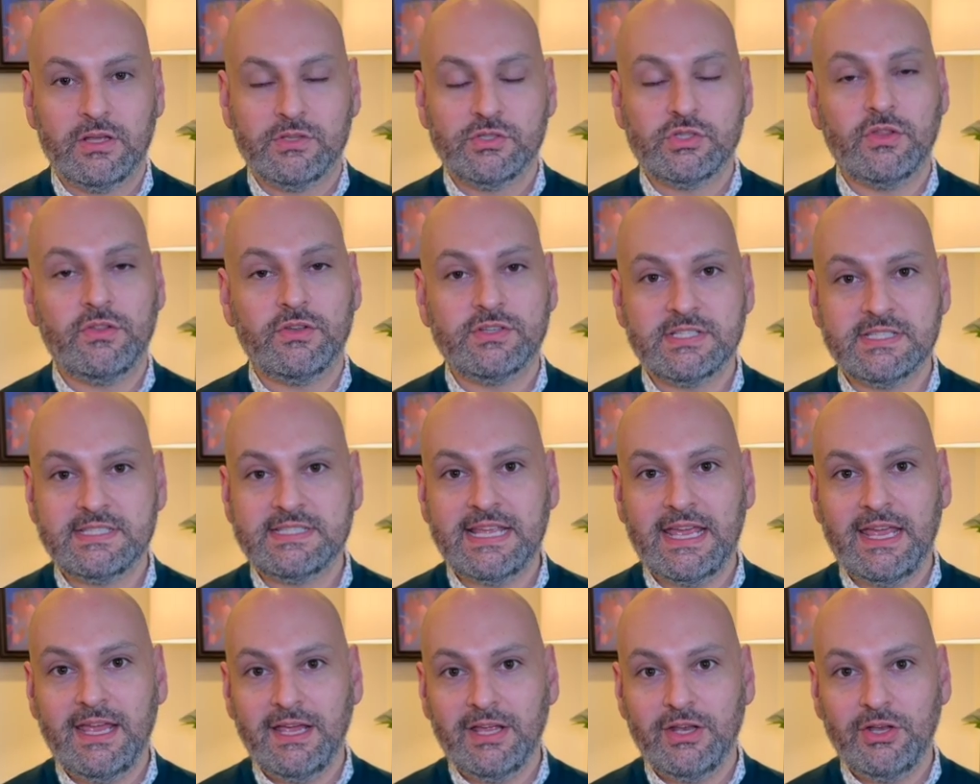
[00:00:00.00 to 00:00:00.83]
So there's a
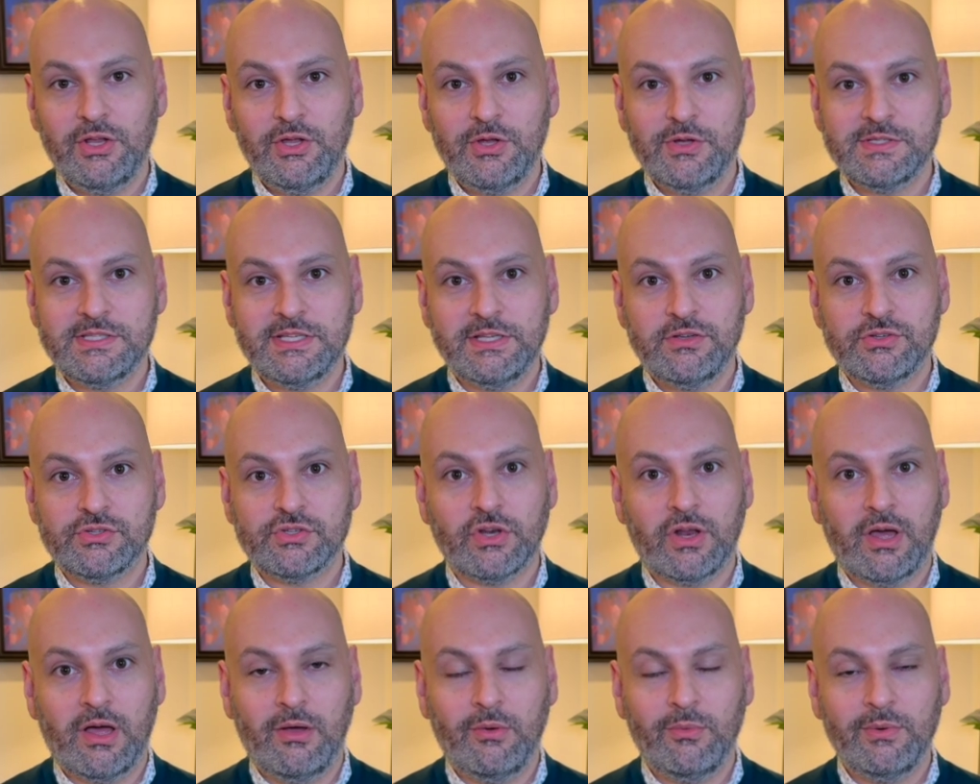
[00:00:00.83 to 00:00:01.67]
saying in news that you
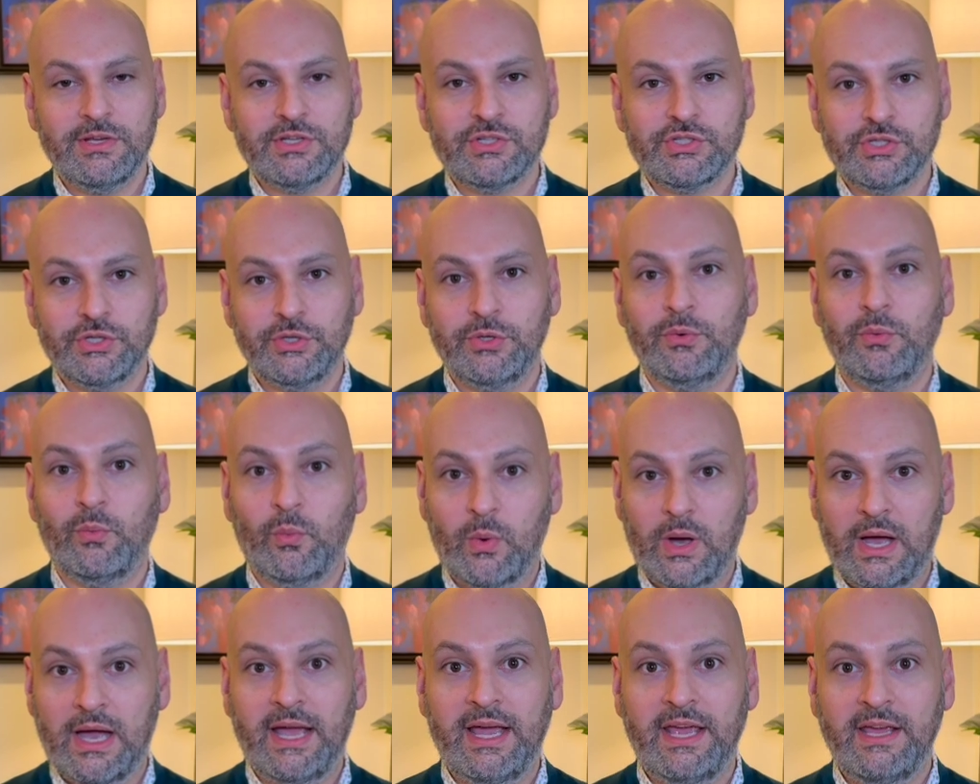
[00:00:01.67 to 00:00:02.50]
should always shoot
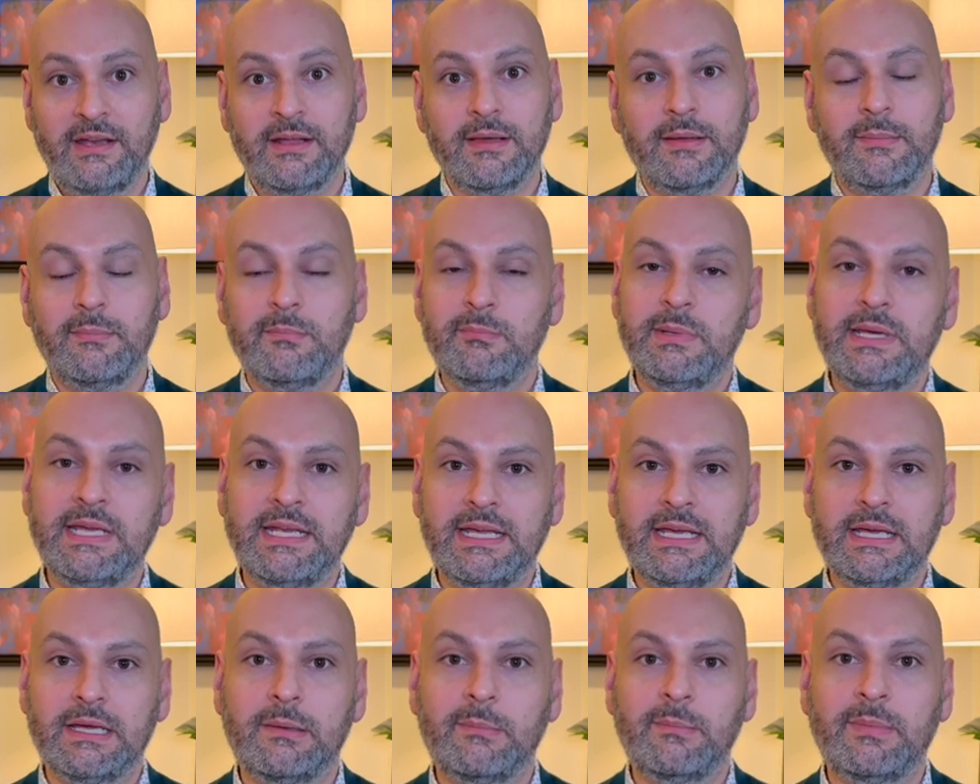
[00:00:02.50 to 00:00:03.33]
wide,
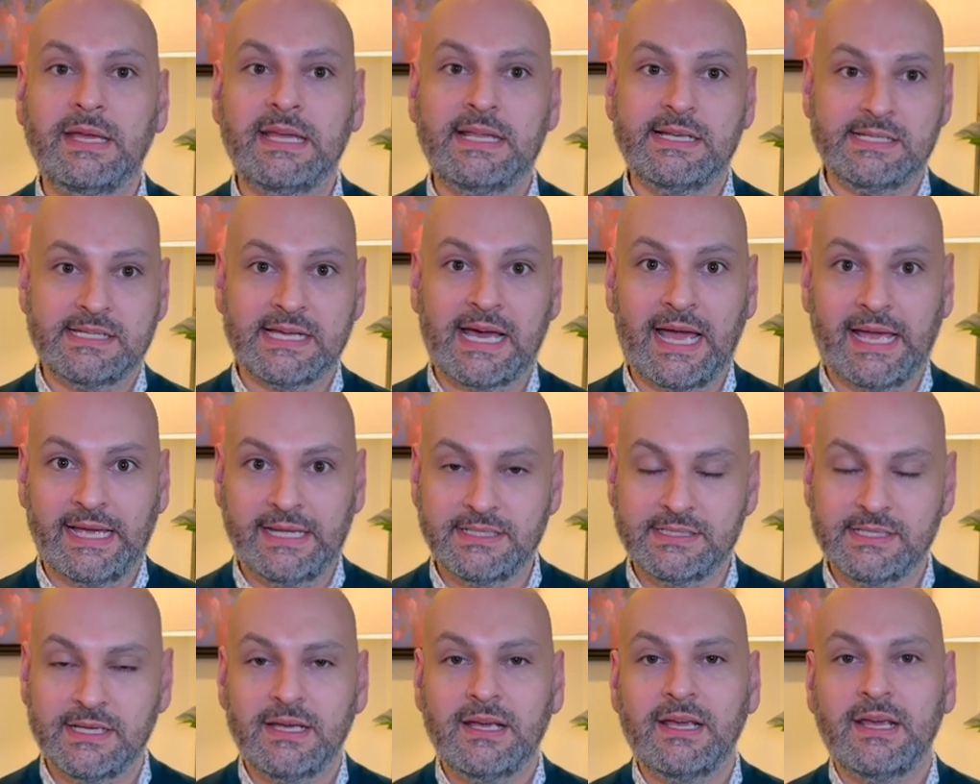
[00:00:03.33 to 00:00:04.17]
medium, and
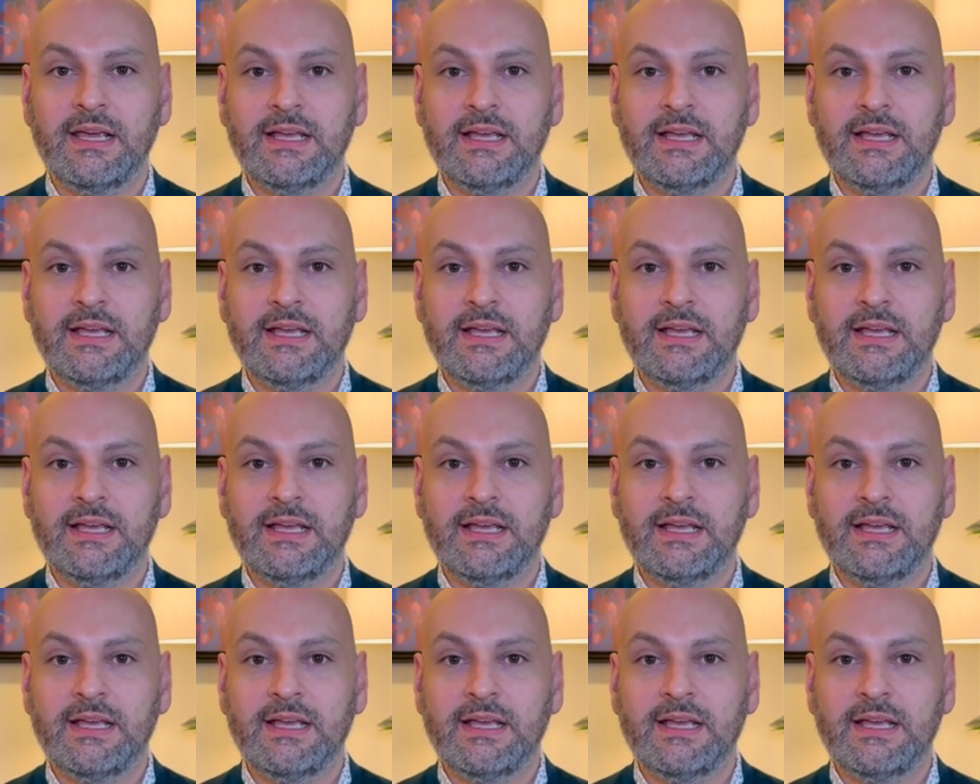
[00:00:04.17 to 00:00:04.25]
tight.